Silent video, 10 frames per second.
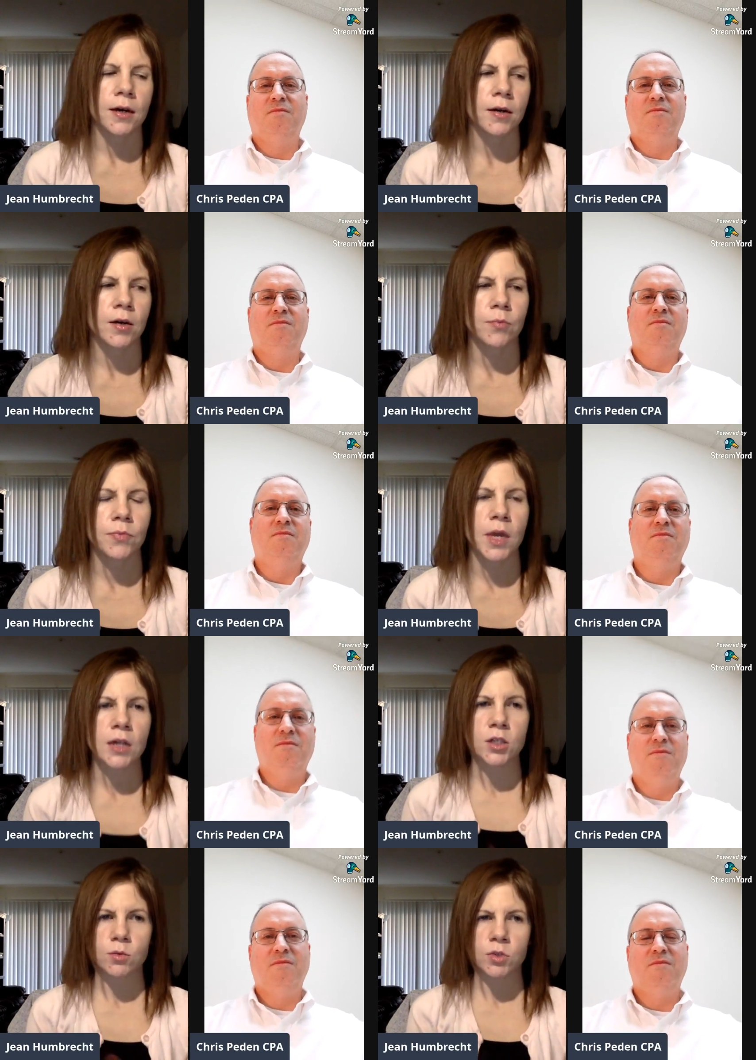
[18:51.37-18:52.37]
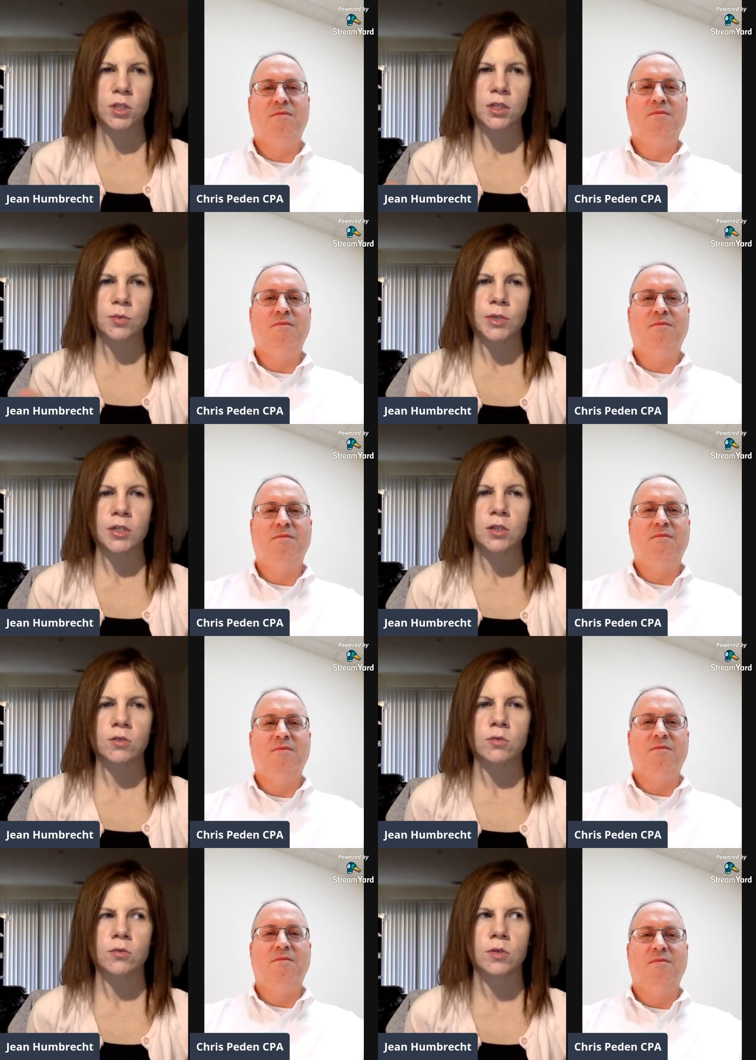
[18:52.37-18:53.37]
Speaker 1: Actually, which leads me
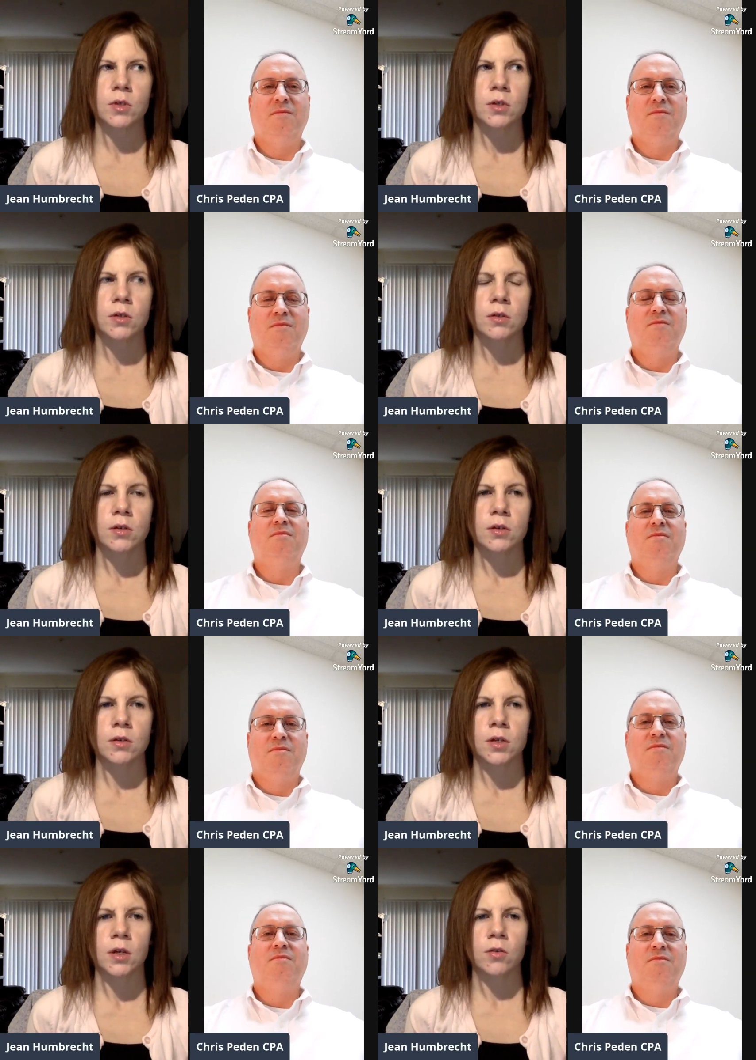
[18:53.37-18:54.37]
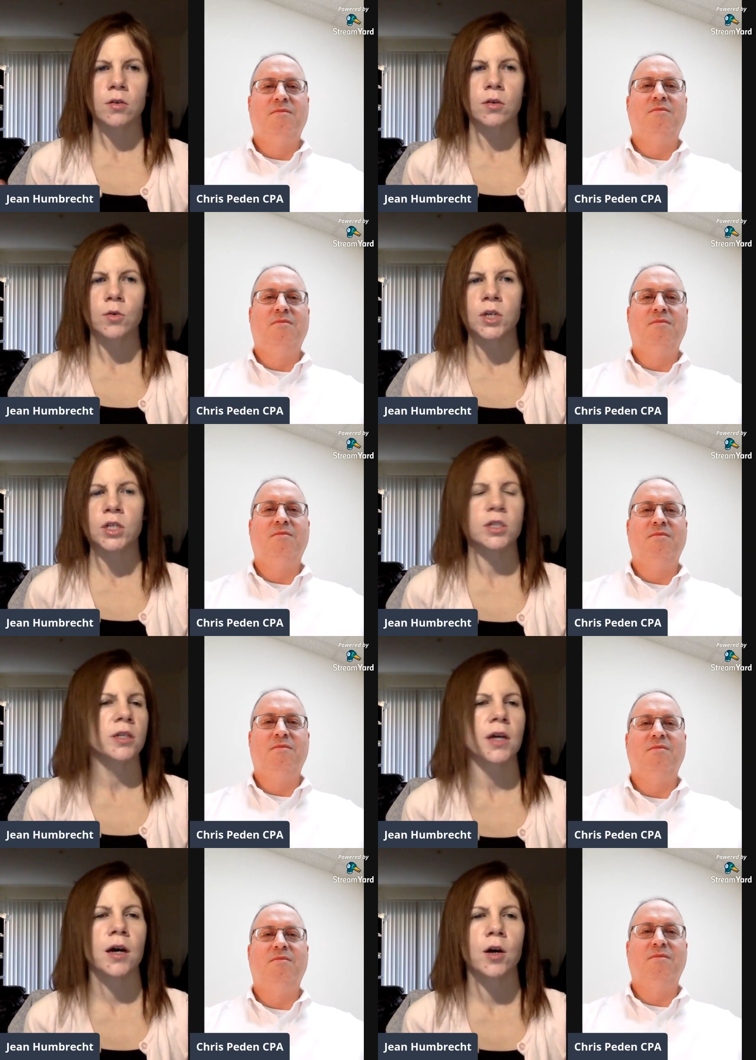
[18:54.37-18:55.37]
to another
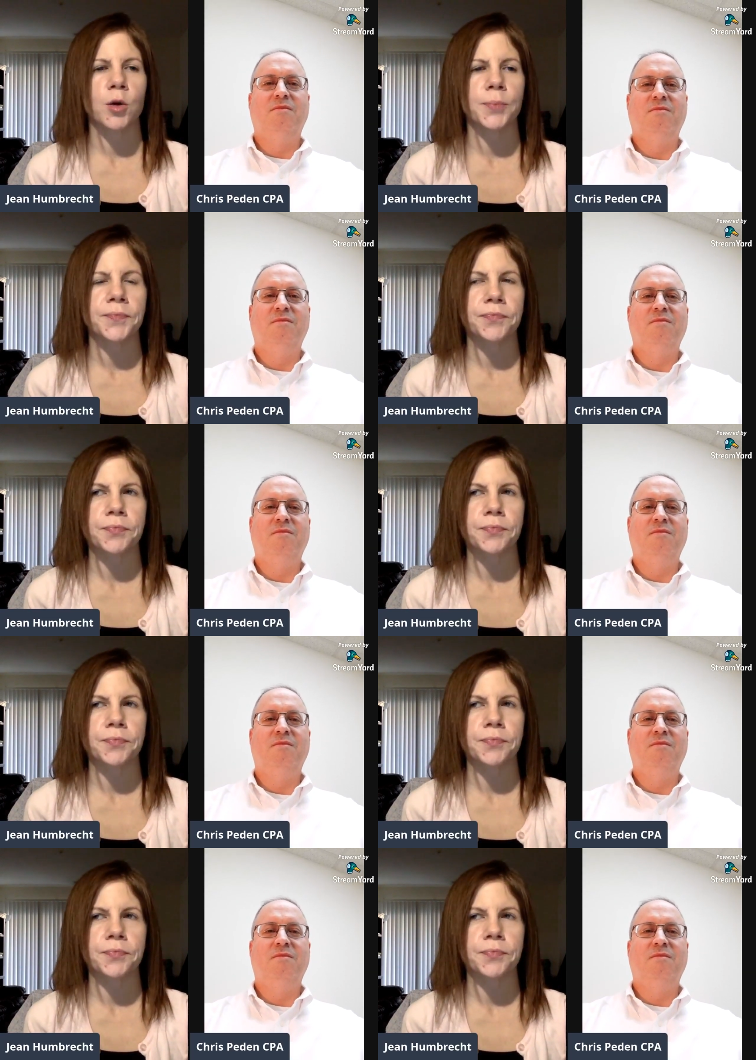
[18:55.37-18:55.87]
question. I'm